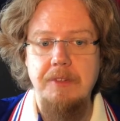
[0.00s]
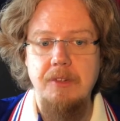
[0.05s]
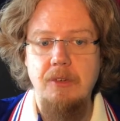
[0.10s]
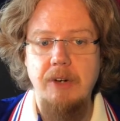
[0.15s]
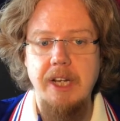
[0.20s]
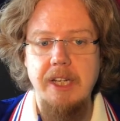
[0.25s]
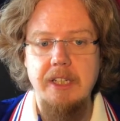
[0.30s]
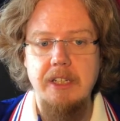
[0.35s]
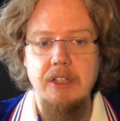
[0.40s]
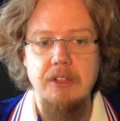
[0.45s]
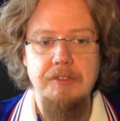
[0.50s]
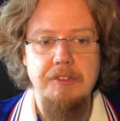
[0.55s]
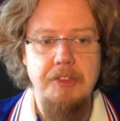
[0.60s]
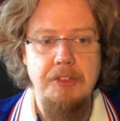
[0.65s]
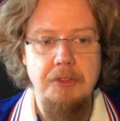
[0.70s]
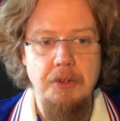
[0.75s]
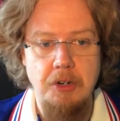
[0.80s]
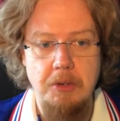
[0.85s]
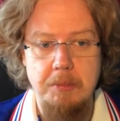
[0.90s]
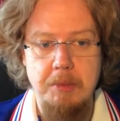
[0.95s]
the ranking of the
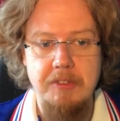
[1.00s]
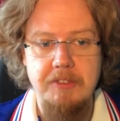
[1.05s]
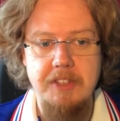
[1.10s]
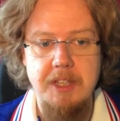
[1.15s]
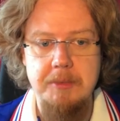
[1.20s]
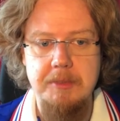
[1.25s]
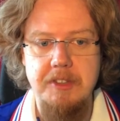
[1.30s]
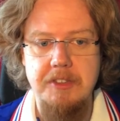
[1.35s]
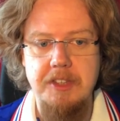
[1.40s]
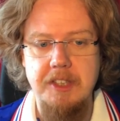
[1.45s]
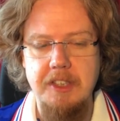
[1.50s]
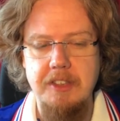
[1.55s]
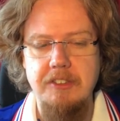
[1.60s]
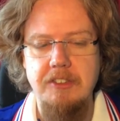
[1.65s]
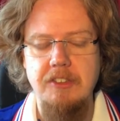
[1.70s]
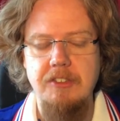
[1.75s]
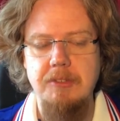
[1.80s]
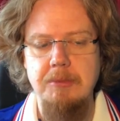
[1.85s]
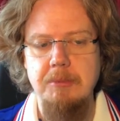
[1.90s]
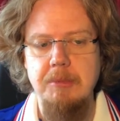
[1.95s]
place teams, I think this
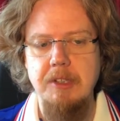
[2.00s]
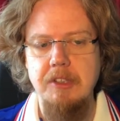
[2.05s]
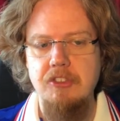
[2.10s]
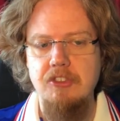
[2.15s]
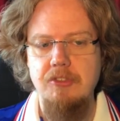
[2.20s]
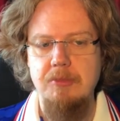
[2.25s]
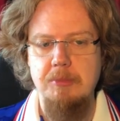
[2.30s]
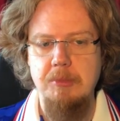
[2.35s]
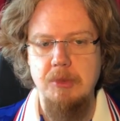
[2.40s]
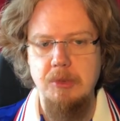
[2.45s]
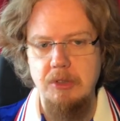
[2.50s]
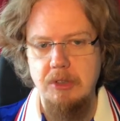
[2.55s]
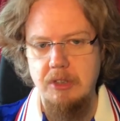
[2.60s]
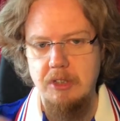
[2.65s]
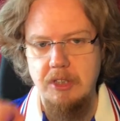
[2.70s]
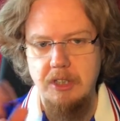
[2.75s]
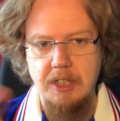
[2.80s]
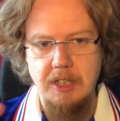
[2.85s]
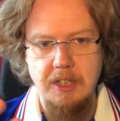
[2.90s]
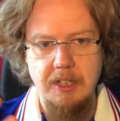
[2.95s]
is much
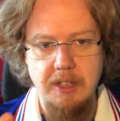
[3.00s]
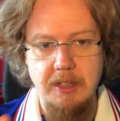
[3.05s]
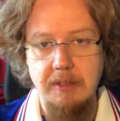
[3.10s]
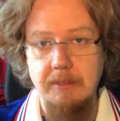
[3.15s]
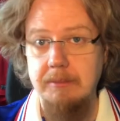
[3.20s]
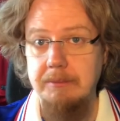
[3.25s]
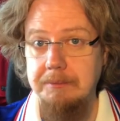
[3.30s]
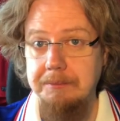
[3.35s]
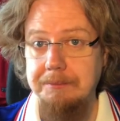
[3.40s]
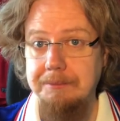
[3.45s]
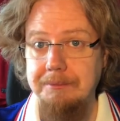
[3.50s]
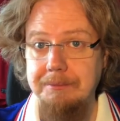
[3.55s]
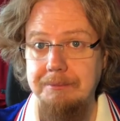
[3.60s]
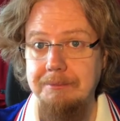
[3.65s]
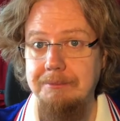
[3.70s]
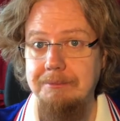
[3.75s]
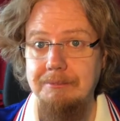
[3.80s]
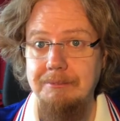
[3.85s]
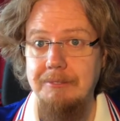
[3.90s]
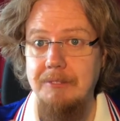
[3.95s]
more um,
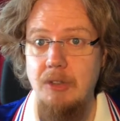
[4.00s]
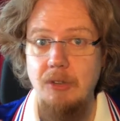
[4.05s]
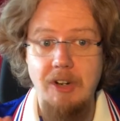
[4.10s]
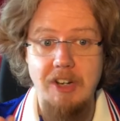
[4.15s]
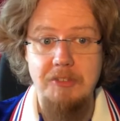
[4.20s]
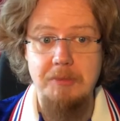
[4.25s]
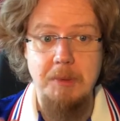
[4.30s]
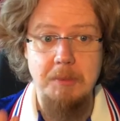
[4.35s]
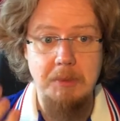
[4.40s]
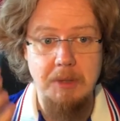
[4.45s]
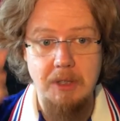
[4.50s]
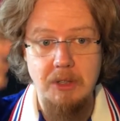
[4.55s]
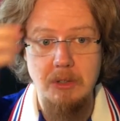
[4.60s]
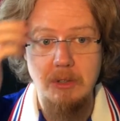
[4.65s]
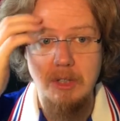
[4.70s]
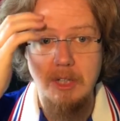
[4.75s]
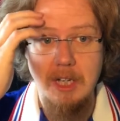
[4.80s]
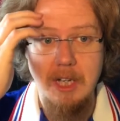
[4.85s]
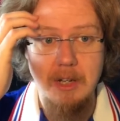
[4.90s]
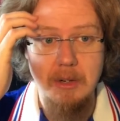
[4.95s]
graspable
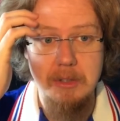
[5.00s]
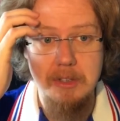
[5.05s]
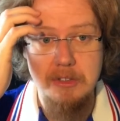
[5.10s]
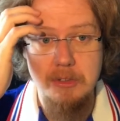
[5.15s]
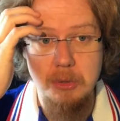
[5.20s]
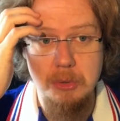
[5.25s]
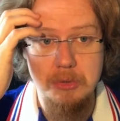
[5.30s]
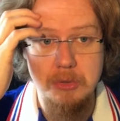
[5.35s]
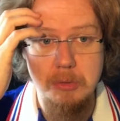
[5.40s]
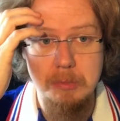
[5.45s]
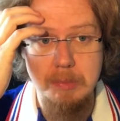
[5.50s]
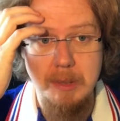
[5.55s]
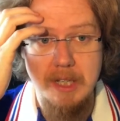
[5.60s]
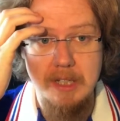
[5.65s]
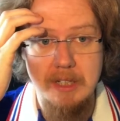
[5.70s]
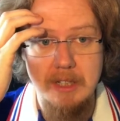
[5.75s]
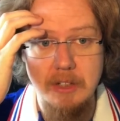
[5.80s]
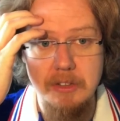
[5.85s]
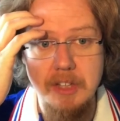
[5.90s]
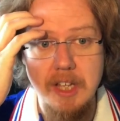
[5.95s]
or how it could, could
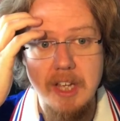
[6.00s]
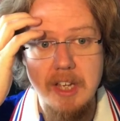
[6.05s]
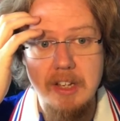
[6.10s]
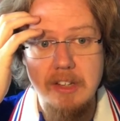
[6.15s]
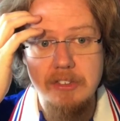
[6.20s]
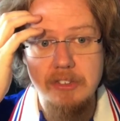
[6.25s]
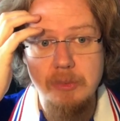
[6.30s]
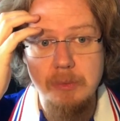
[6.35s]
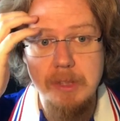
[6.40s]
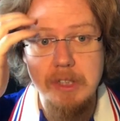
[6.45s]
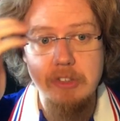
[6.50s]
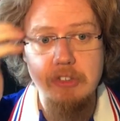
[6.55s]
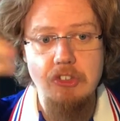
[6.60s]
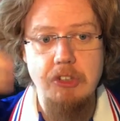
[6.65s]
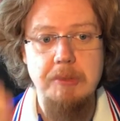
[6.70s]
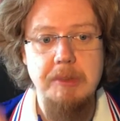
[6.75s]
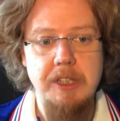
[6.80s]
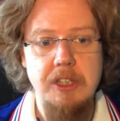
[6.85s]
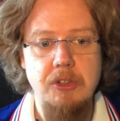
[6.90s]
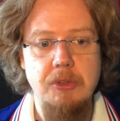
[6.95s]
pan out. Sweden,
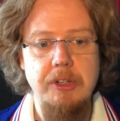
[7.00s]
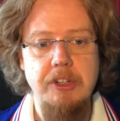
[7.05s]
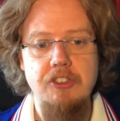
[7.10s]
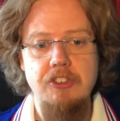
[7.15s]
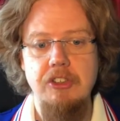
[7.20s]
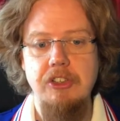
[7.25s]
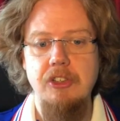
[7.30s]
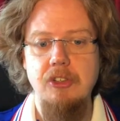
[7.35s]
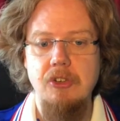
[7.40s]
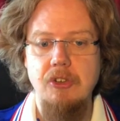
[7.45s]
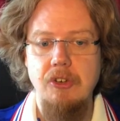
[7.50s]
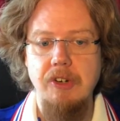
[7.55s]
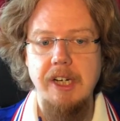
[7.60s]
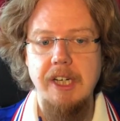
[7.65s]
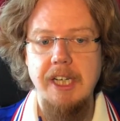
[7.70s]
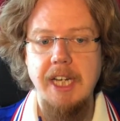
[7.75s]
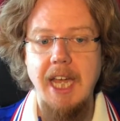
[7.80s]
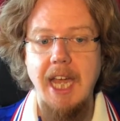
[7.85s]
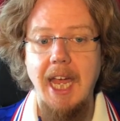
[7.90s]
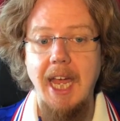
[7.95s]
Germany, Croatia, and
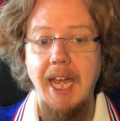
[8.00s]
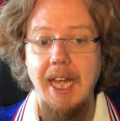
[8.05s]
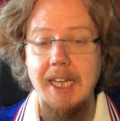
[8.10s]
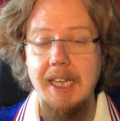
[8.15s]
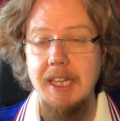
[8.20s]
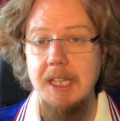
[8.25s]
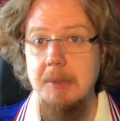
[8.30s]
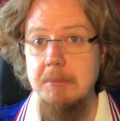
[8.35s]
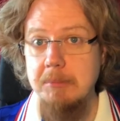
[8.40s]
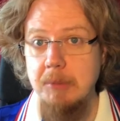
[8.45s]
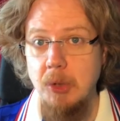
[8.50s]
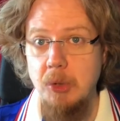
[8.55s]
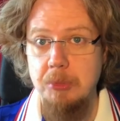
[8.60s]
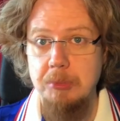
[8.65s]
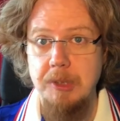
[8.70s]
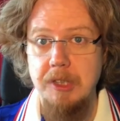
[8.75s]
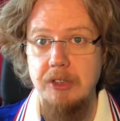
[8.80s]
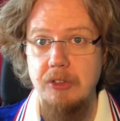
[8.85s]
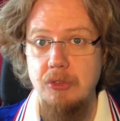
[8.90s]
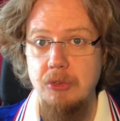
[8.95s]
Ukraine at the
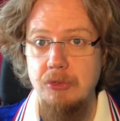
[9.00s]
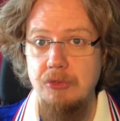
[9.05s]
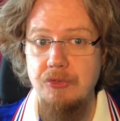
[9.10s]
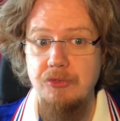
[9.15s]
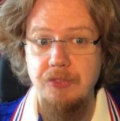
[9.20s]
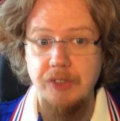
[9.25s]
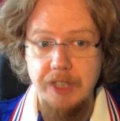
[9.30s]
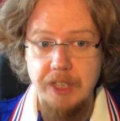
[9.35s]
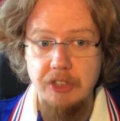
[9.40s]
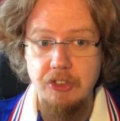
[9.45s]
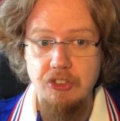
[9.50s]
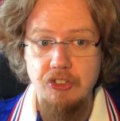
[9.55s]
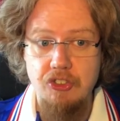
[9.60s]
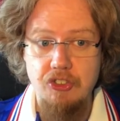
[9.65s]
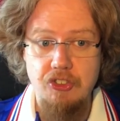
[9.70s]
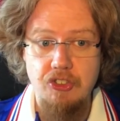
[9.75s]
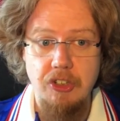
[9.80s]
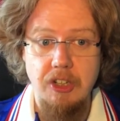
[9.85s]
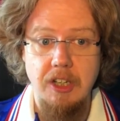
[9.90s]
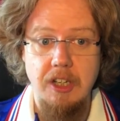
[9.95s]
moment to
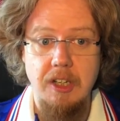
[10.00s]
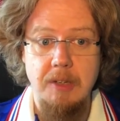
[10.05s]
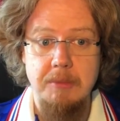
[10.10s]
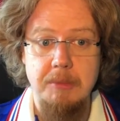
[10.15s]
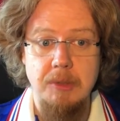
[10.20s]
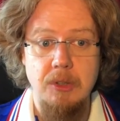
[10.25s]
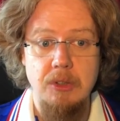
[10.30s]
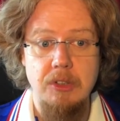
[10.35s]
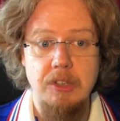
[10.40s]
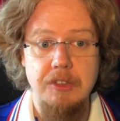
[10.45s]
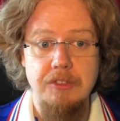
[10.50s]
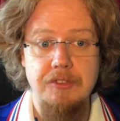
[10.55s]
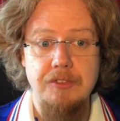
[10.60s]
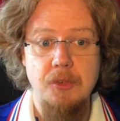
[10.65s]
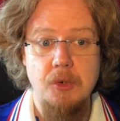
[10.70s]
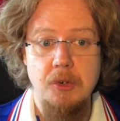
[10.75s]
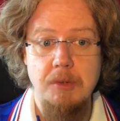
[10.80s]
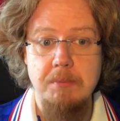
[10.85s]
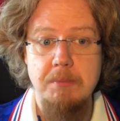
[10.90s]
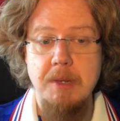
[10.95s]
finish among the
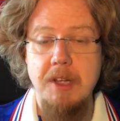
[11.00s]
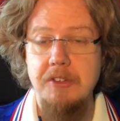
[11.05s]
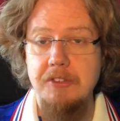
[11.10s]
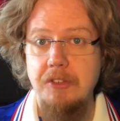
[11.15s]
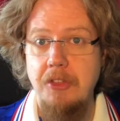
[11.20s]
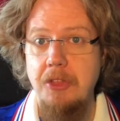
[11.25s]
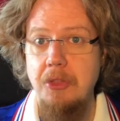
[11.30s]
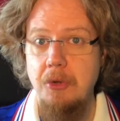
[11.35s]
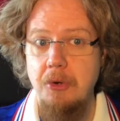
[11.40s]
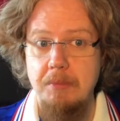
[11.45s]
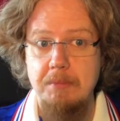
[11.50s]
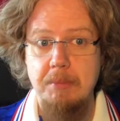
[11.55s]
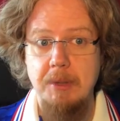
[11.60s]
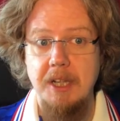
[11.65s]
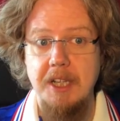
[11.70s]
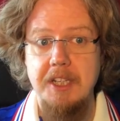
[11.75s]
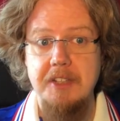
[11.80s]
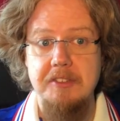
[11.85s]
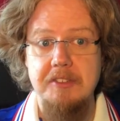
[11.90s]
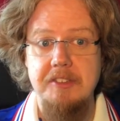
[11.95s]
four best third
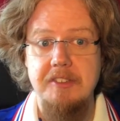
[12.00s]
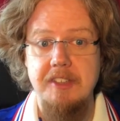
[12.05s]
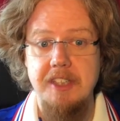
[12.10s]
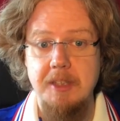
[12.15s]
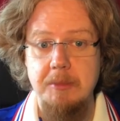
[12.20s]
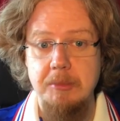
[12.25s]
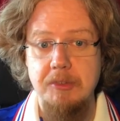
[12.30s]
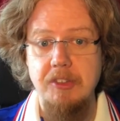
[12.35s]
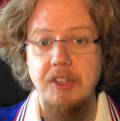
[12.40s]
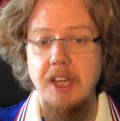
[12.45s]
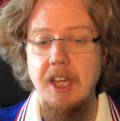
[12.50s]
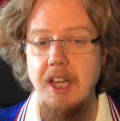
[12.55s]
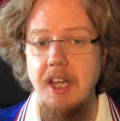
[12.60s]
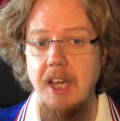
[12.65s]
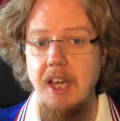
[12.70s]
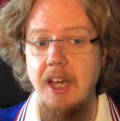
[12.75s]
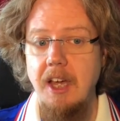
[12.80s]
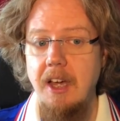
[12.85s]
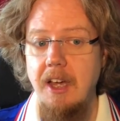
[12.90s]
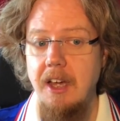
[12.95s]
place teams,
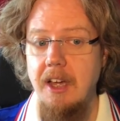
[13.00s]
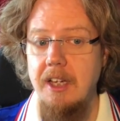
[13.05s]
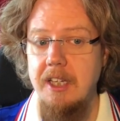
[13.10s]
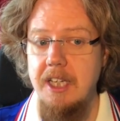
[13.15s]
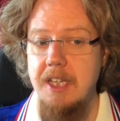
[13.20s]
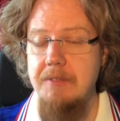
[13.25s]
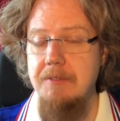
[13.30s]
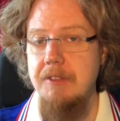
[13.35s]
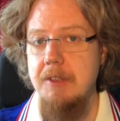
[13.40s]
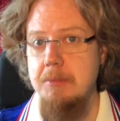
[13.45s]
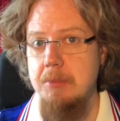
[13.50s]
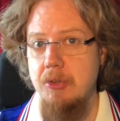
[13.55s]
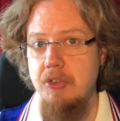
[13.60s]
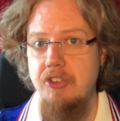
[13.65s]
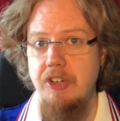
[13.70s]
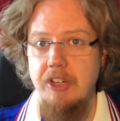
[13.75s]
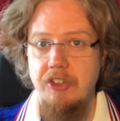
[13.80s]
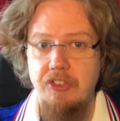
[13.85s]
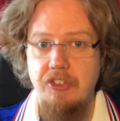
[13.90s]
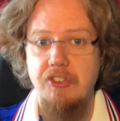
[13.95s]
uh, given the
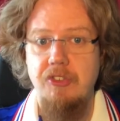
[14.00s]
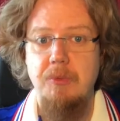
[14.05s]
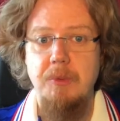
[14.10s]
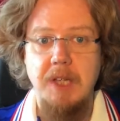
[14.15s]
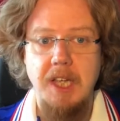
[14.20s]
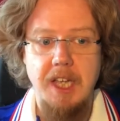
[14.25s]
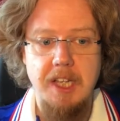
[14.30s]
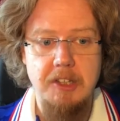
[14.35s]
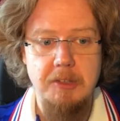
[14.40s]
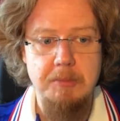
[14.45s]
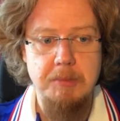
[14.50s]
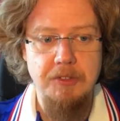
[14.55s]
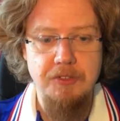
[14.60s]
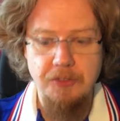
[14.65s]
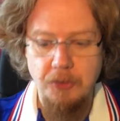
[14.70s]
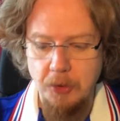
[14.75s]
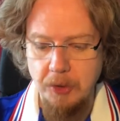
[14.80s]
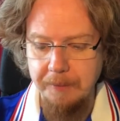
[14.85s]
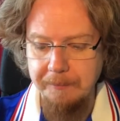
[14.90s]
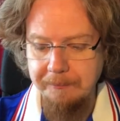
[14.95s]
projections we had
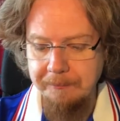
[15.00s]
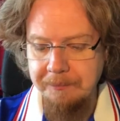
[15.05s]
before.